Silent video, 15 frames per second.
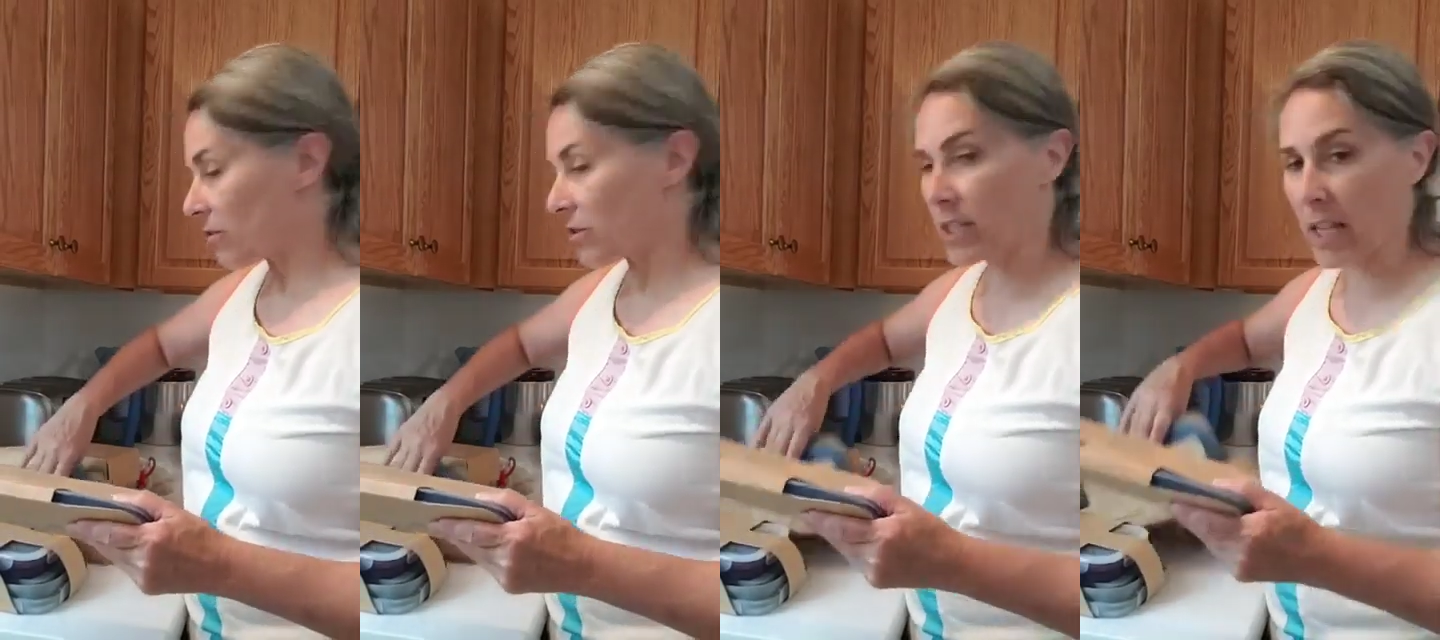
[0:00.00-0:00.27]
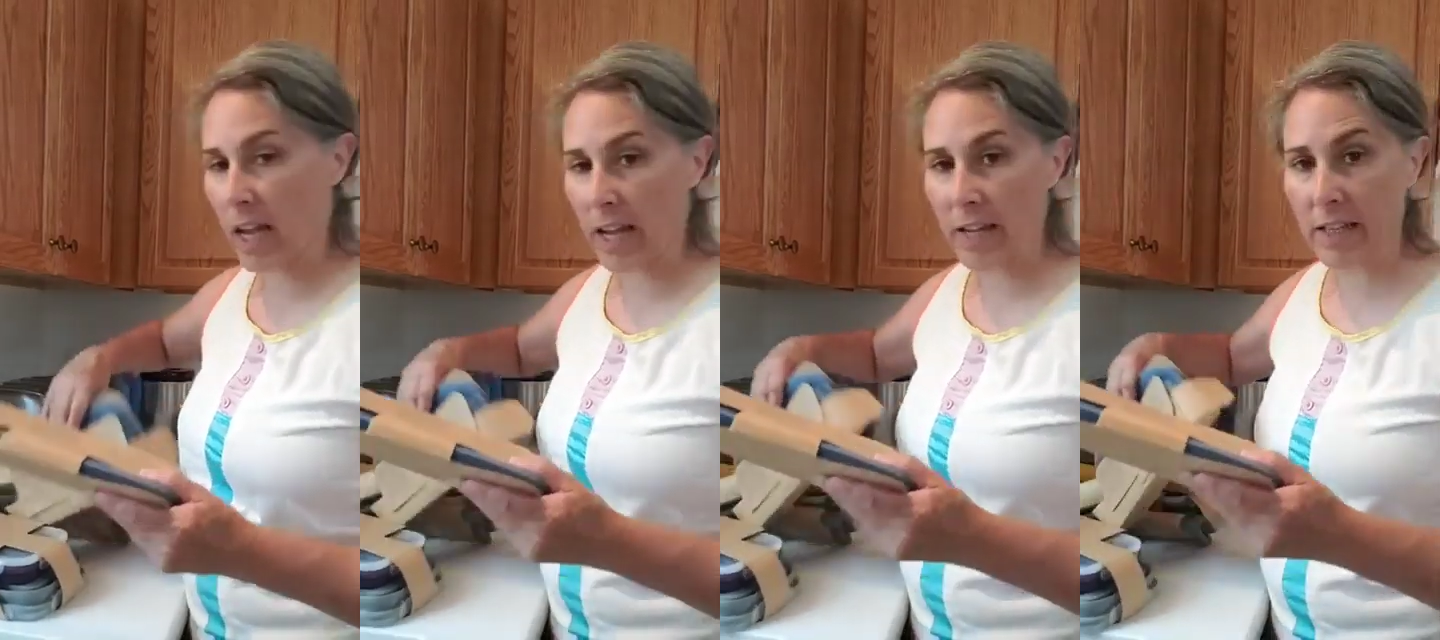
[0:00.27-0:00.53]

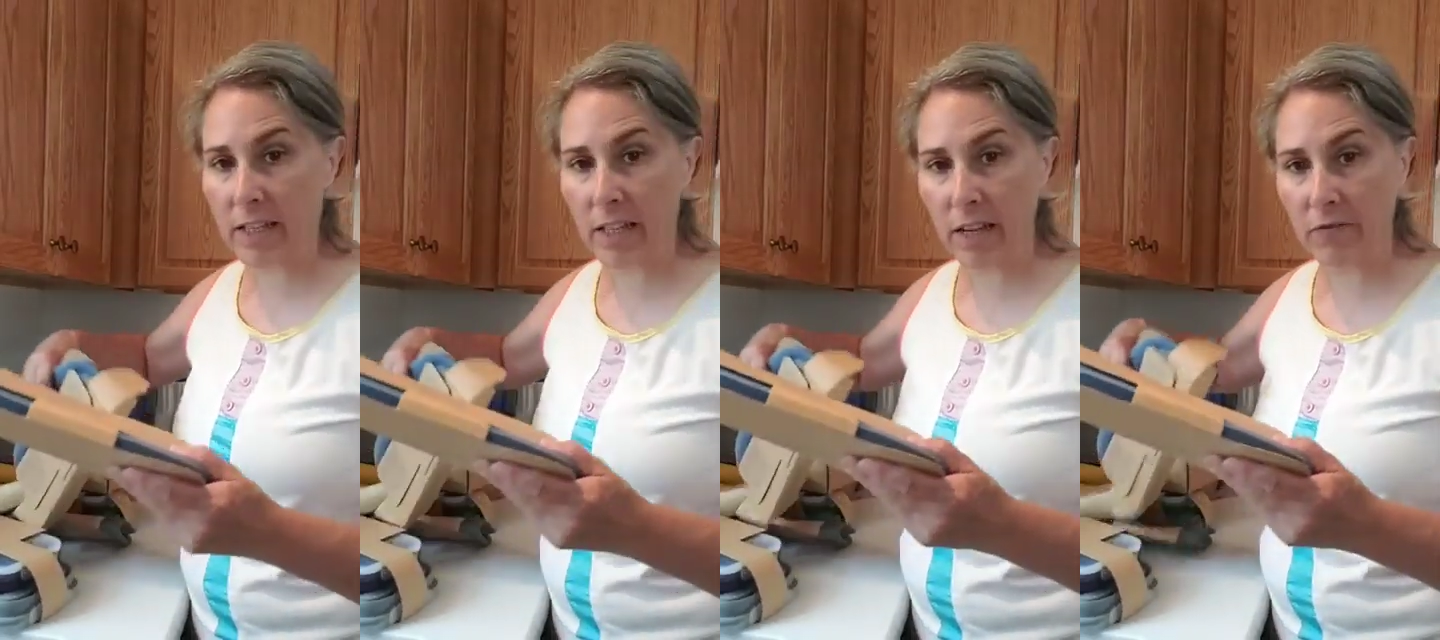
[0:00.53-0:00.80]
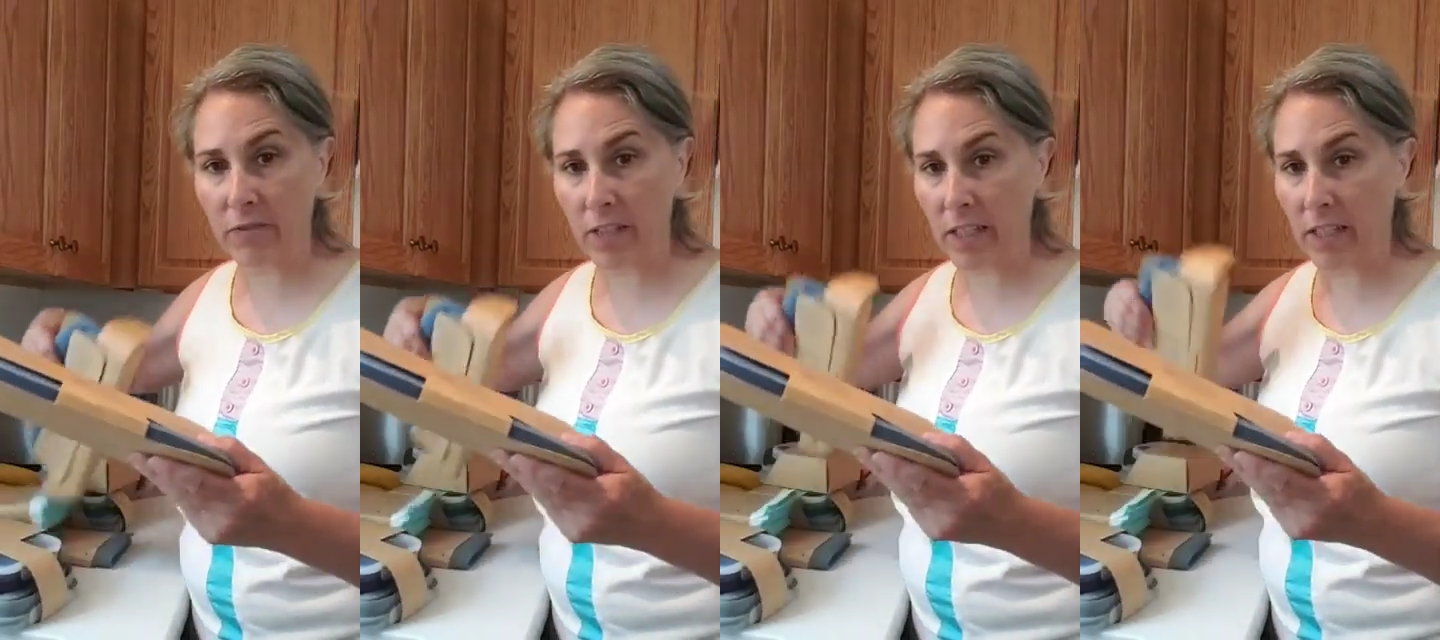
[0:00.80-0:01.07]
size
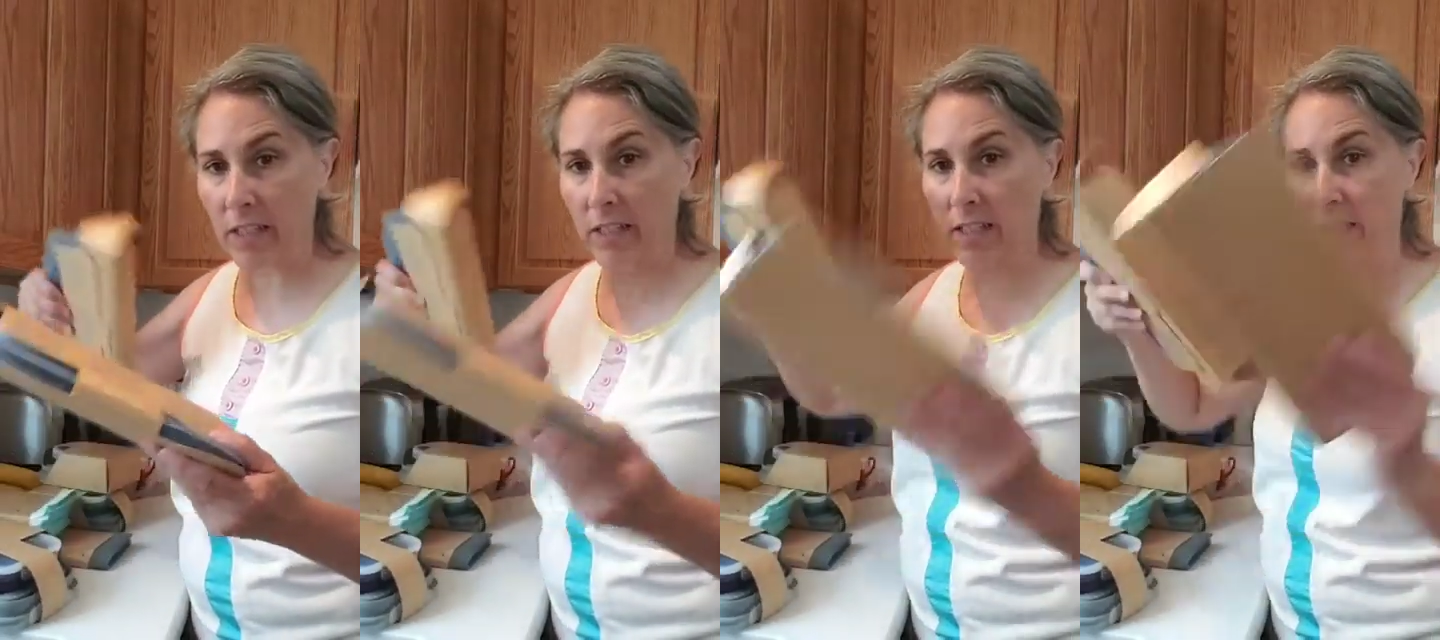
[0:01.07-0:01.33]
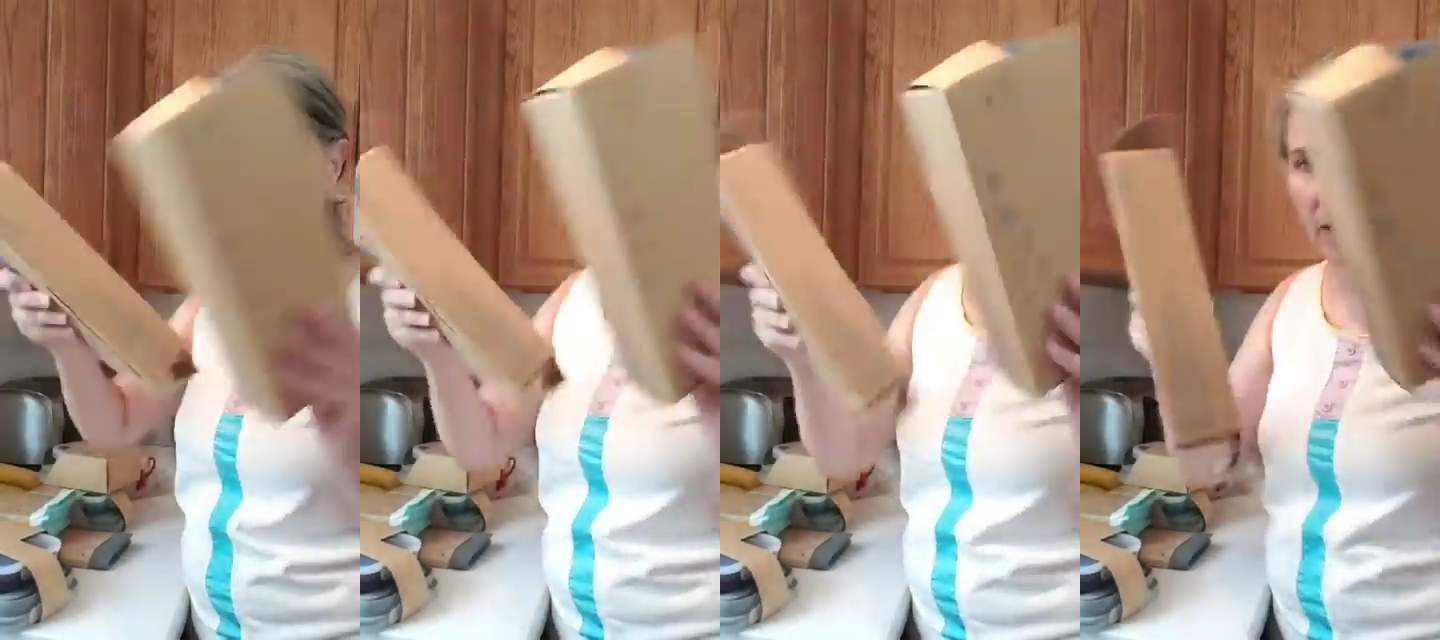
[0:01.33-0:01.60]
of
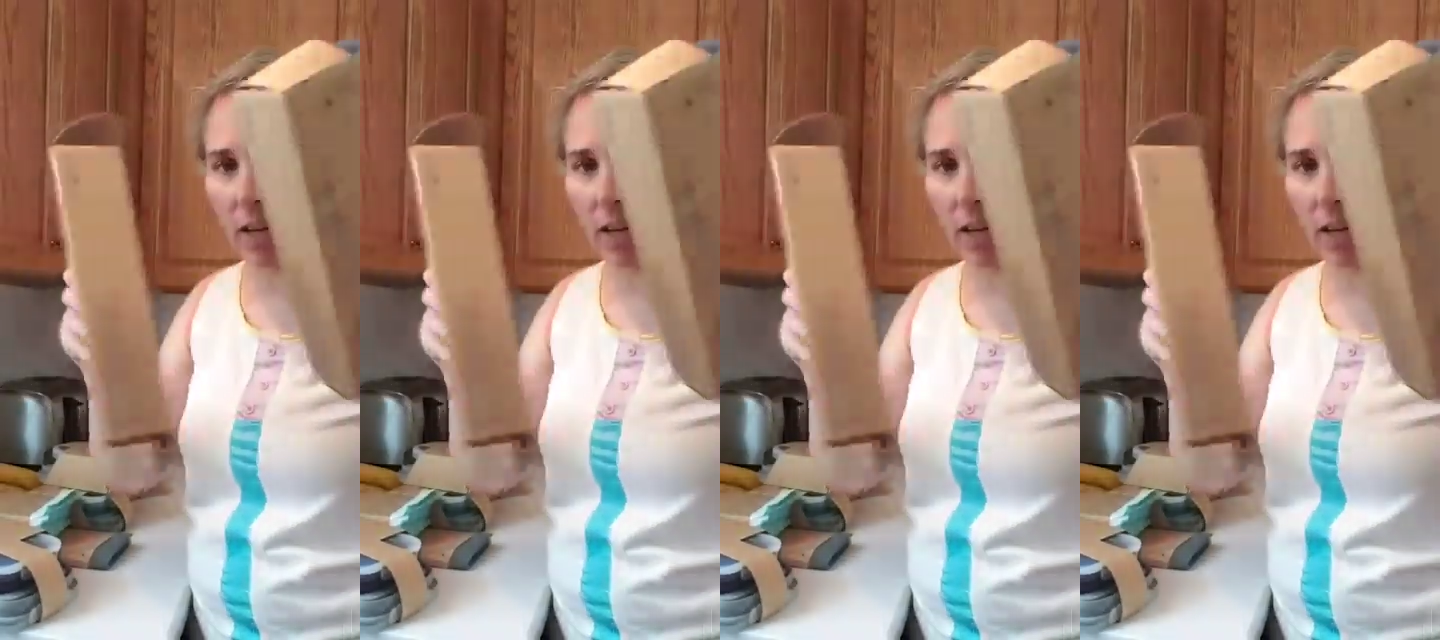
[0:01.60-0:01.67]
these,